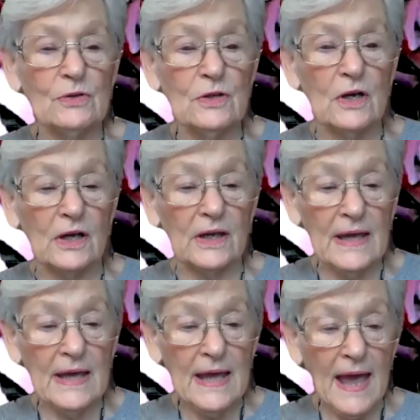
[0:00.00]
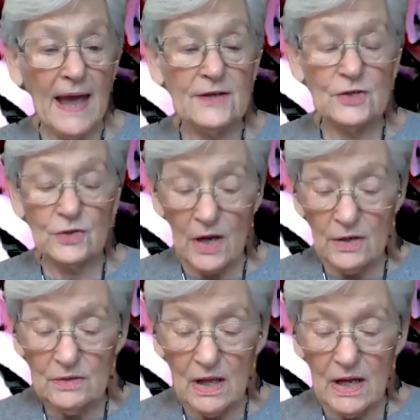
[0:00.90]
look at your
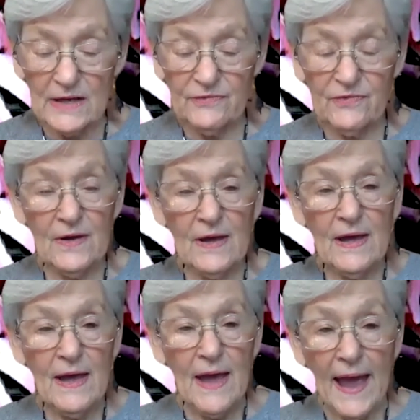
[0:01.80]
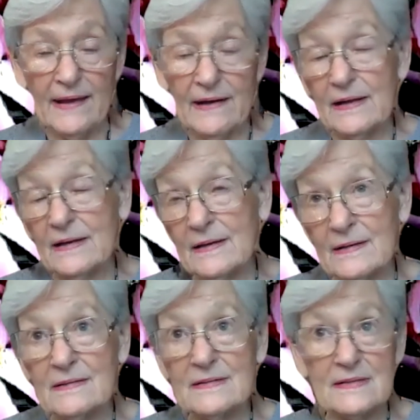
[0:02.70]
own life and
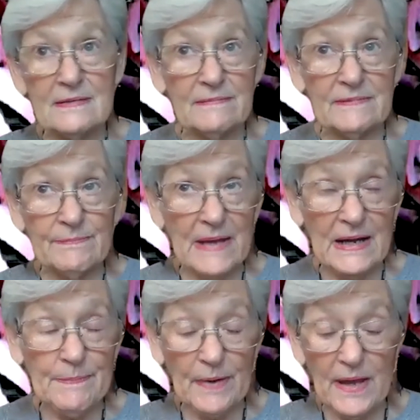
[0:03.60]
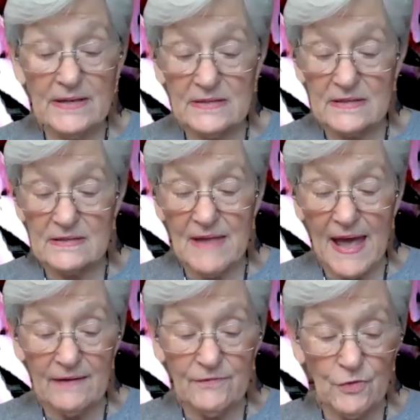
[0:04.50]
in many places
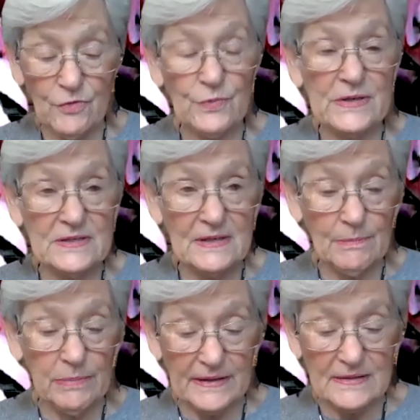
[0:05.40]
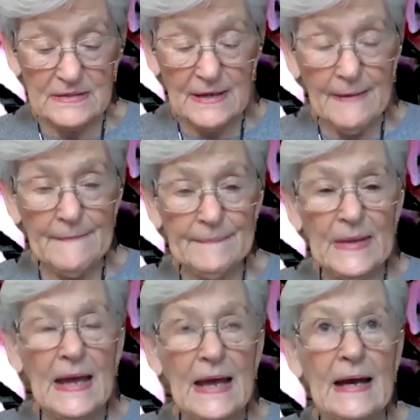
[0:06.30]
that of your three siblings.
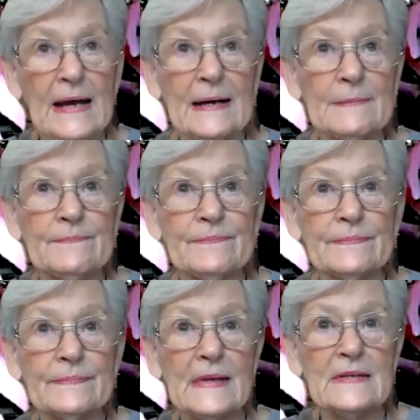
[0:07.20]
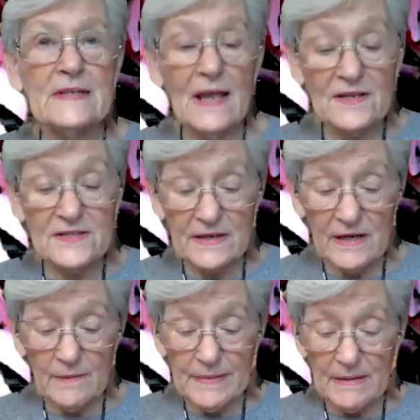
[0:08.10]
Um, tell us a
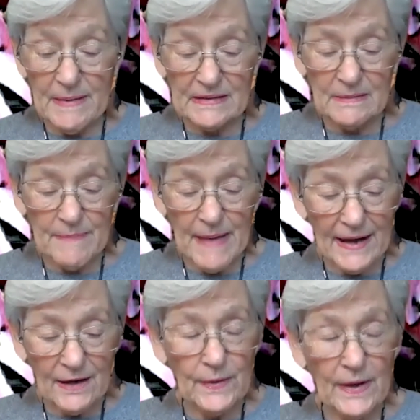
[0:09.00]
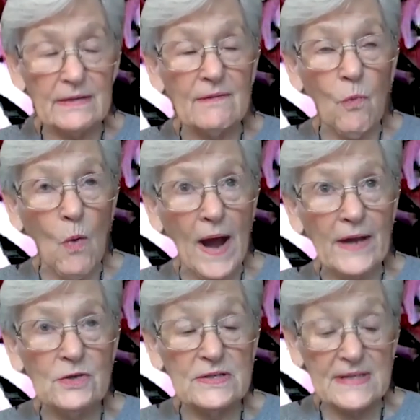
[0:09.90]
little bit about the background of why
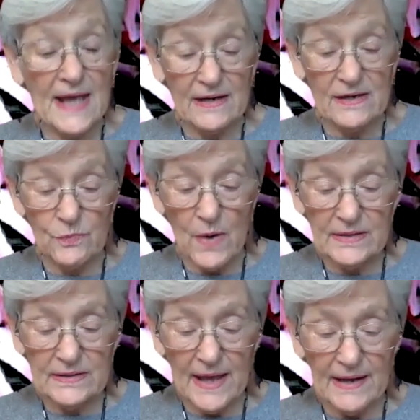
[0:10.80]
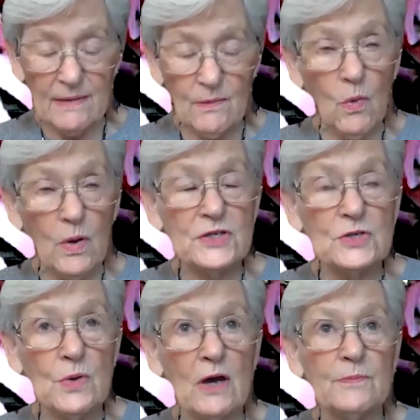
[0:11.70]
you decided to write that and what
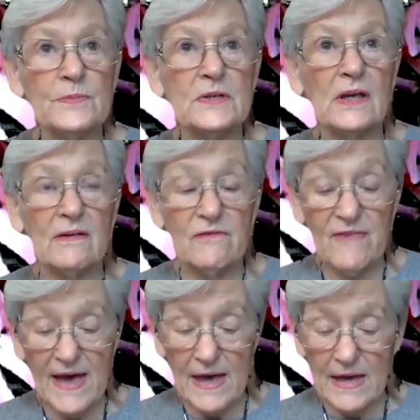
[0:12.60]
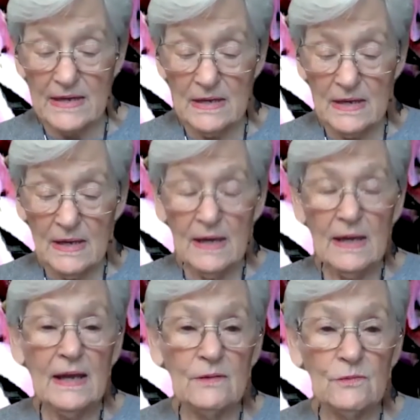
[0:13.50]
you hope to convey
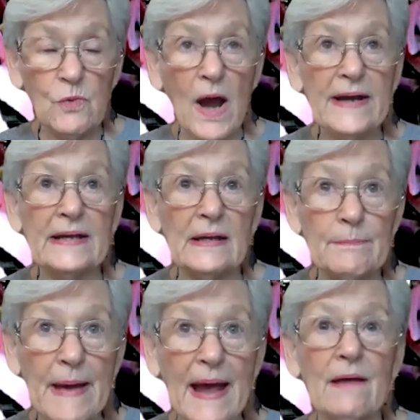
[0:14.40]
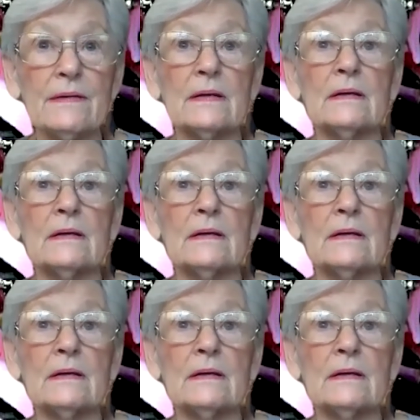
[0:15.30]
in writing about